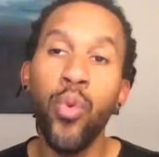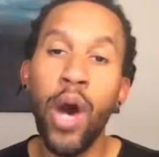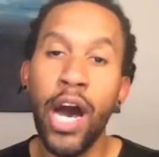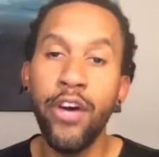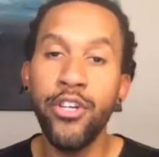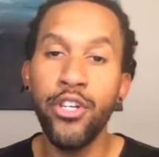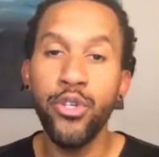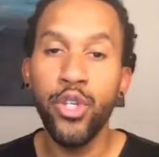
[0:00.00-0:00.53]

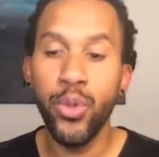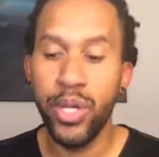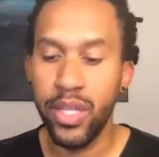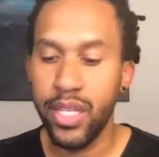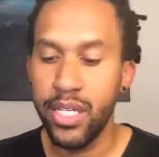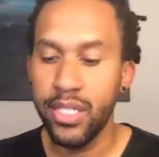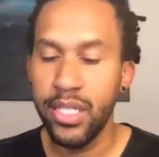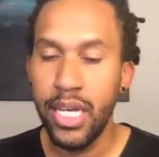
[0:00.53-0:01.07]
while you're doing
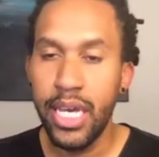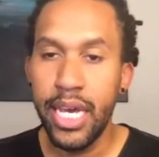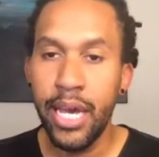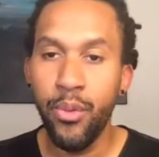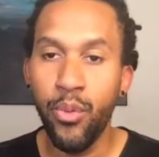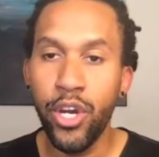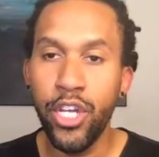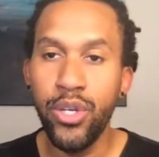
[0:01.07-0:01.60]
this.
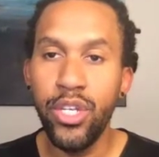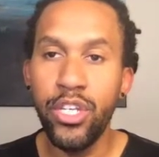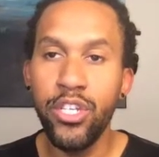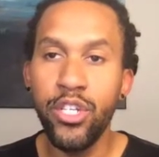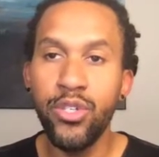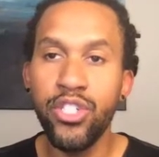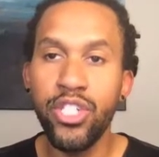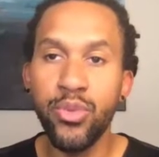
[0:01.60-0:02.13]
And what you need to
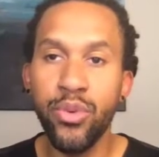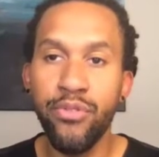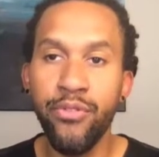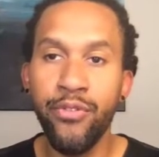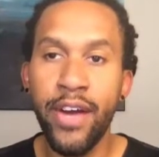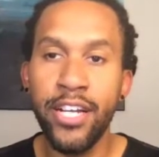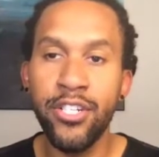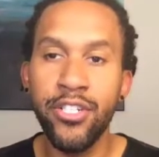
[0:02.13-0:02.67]
do is just
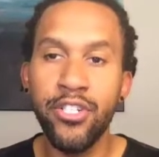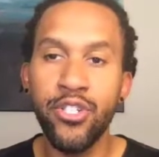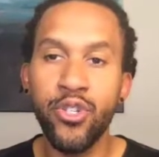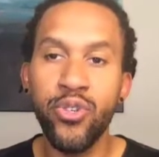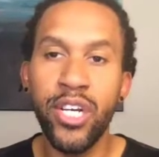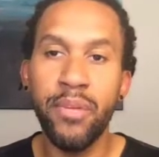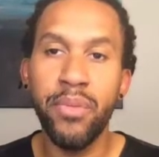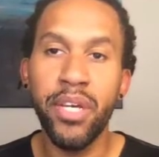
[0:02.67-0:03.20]
refresh the screen,